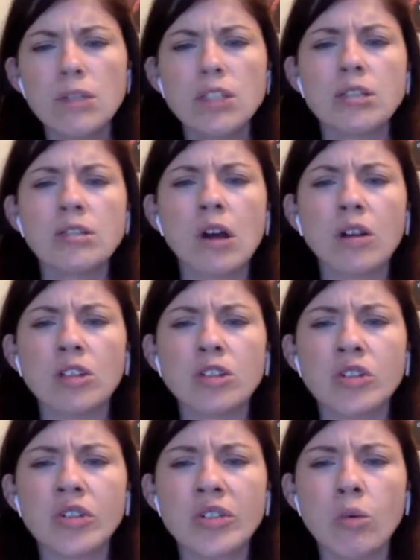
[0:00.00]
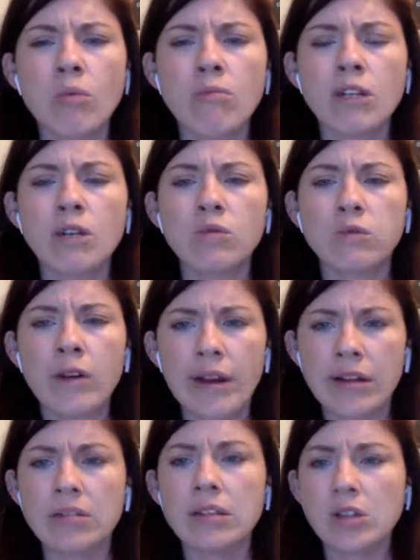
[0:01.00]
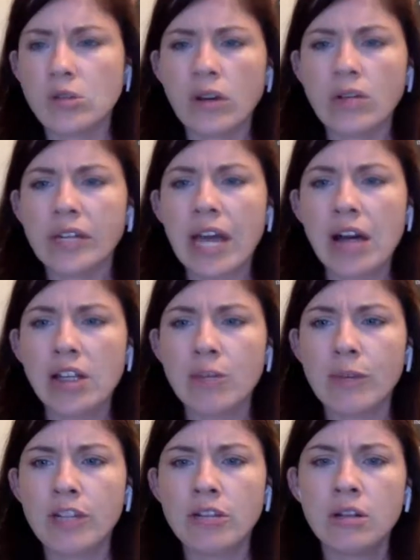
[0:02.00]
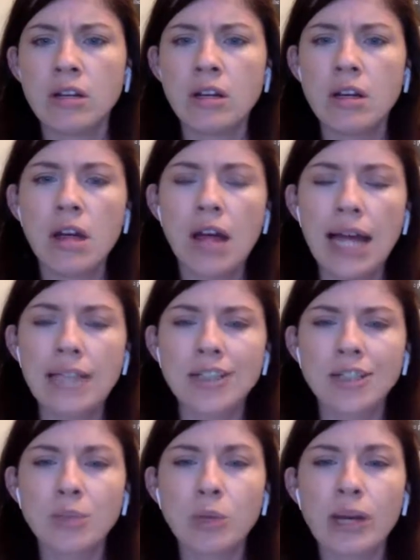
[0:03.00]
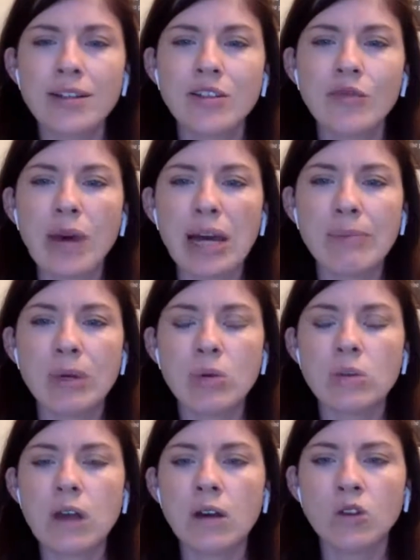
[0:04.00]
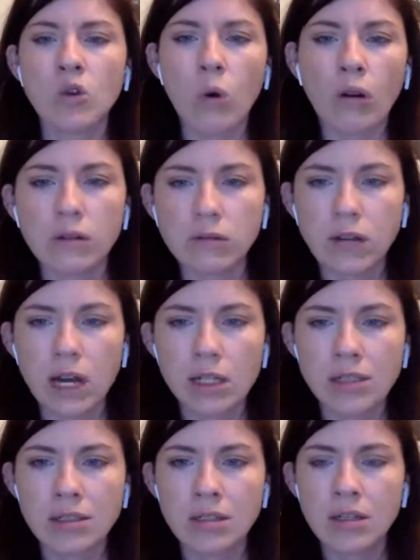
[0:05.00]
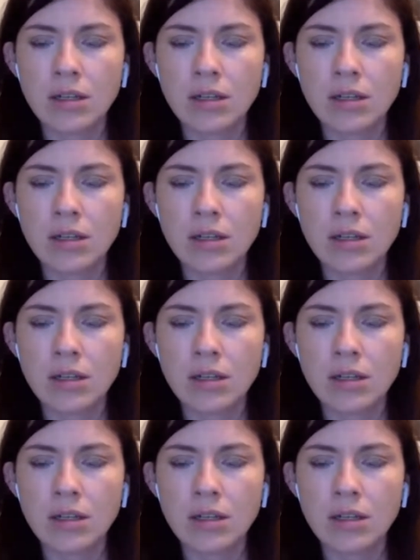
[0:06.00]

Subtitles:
Mrs. Gollinger is a woman of rare literary acumen, and her praise of my book was unqualified.